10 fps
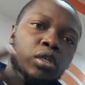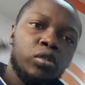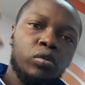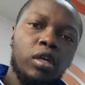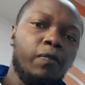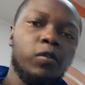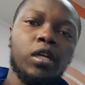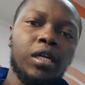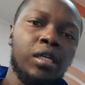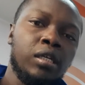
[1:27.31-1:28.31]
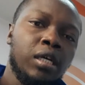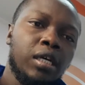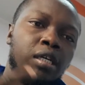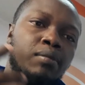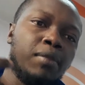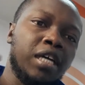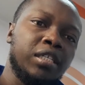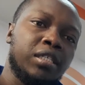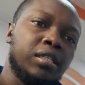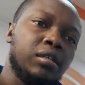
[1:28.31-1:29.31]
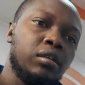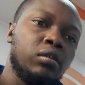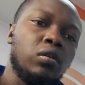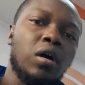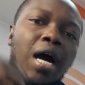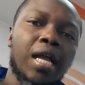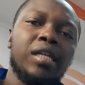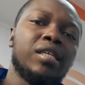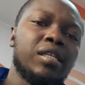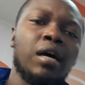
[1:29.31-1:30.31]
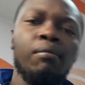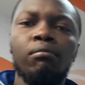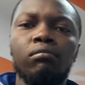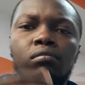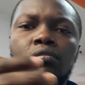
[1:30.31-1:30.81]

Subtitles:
So definitely it might halt some